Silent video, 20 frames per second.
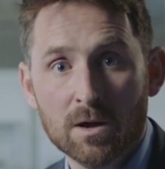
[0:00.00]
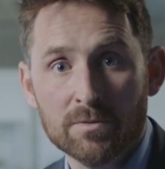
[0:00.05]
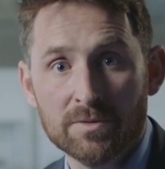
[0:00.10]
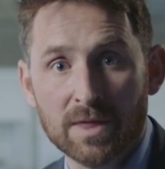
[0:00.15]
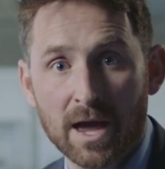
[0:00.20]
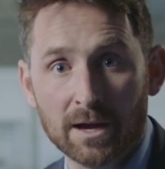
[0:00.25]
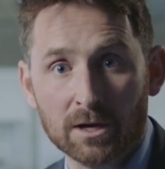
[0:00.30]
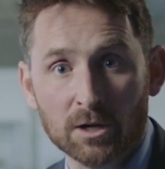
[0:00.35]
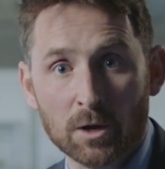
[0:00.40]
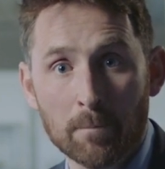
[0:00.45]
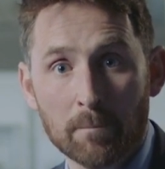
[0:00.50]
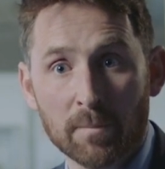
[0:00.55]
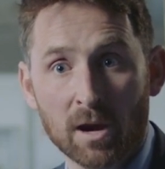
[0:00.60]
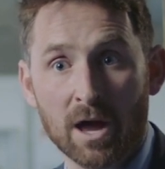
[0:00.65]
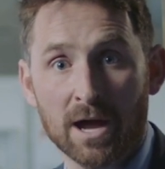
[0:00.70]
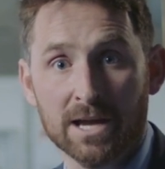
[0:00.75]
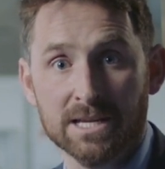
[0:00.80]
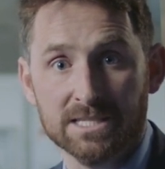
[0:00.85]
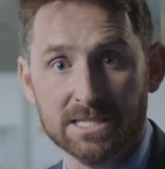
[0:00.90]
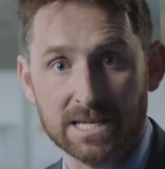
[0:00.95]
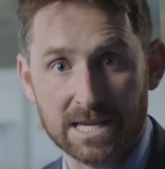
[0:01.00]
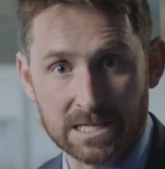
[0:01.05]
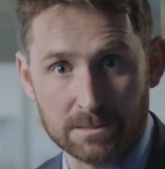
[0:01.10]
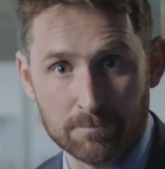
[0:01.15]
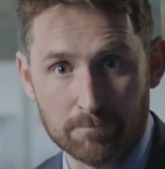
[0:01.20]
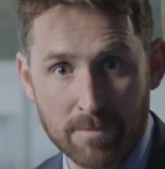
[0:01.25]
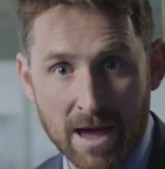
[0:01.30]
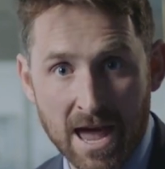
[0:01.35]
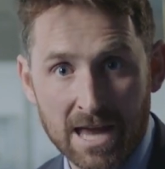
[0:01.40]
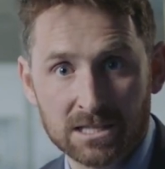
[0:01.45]
that compliance is
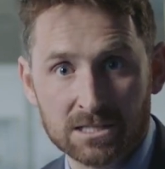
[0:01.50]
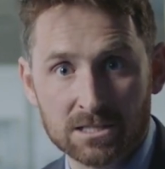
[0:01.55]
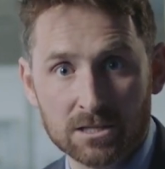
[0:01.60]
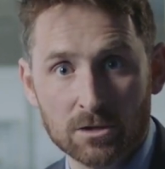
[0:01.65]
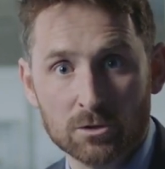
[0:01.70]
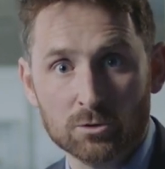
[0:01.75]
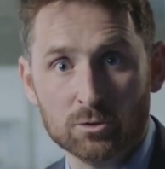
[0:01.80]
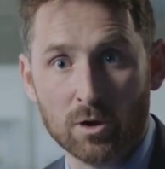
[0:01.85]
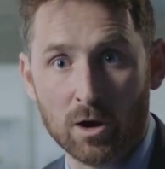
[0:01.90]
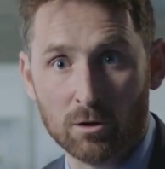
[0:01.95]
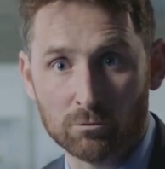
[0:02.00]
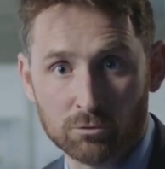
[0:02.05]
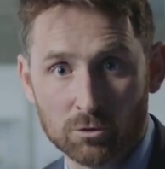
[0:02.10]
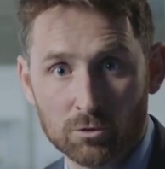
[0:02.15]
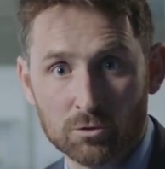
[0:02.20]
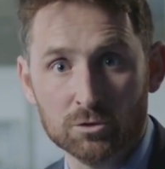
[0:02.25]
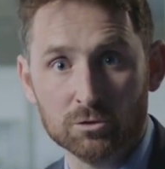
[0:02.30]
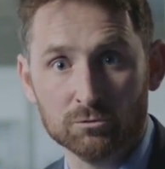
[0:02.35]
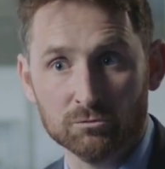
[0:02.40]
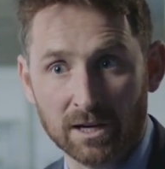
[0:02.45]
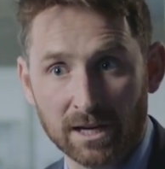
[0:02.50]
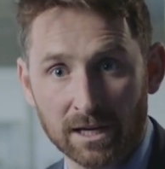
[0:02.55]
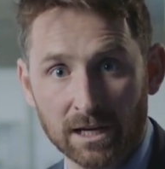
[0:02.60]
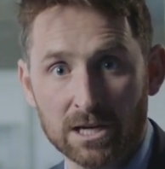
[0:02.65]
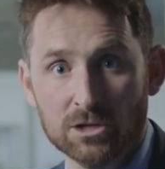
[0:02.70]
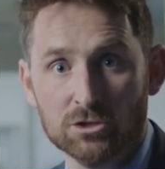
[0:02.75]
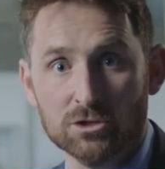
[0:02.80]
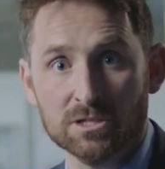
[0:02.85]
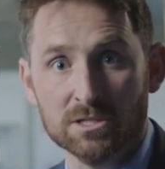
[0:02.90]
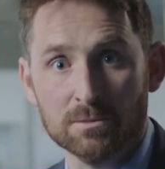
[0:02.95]
met to our rules,
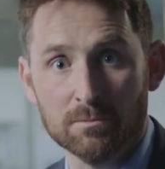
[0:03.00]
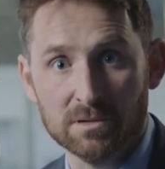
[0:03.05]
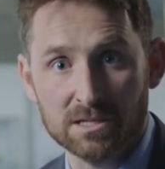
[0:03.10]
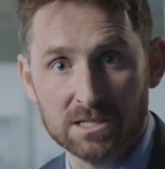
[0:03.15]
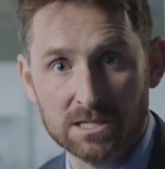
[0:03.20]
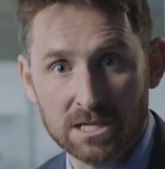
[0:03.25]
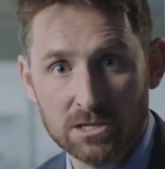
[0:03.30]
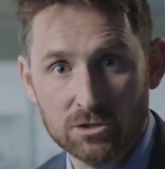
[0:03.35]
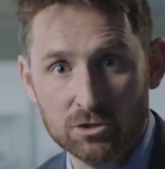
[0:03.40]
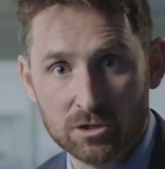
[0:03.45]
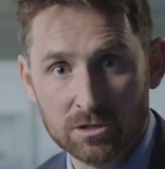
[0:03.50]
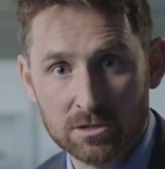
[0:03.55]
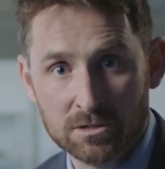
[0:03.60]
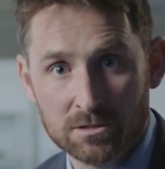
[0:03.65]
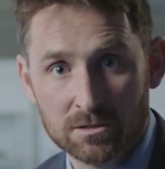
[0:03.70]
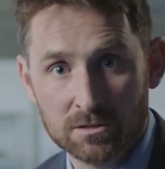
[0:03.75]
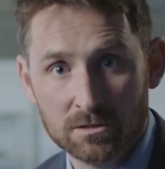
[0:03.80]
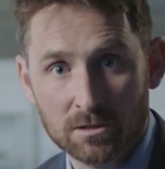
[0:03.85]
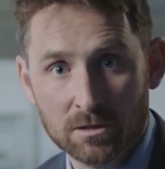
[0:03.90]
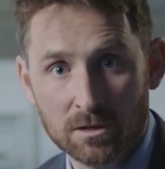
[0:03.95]
regulations, and procedures,